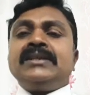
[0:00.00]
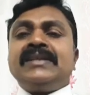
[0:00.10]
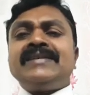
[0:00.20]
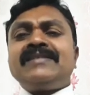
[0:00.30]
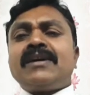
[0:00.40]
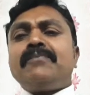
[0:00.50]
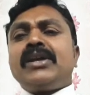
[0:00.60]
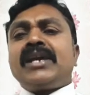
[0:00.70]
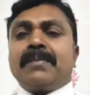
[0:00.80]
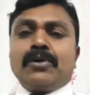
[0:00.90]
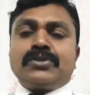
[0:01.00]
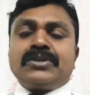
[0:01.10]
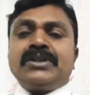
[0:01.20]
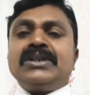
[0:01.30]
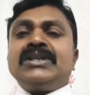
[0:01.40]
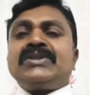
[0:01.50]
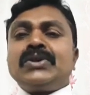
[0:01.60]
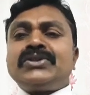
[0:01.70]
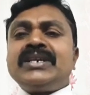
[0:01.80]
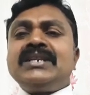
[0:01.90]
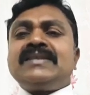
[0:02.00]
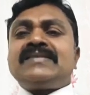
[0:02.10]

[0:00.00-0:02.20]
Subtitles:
This is something about social